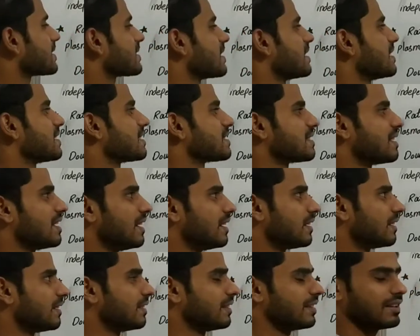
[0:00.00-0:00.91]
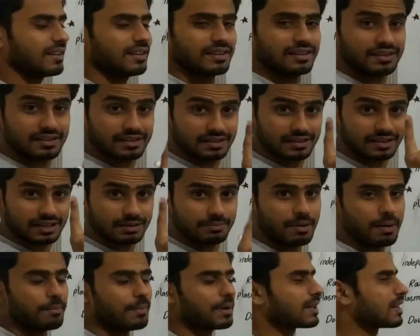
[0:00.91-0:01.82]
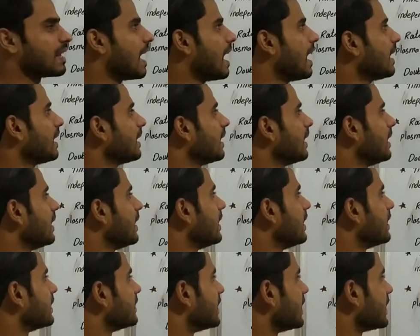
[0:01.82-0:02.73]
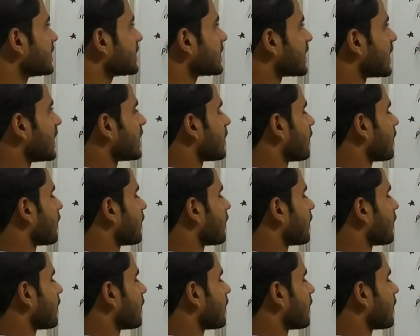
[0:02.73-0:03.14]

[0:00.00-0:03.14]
steady state. Remember that this rate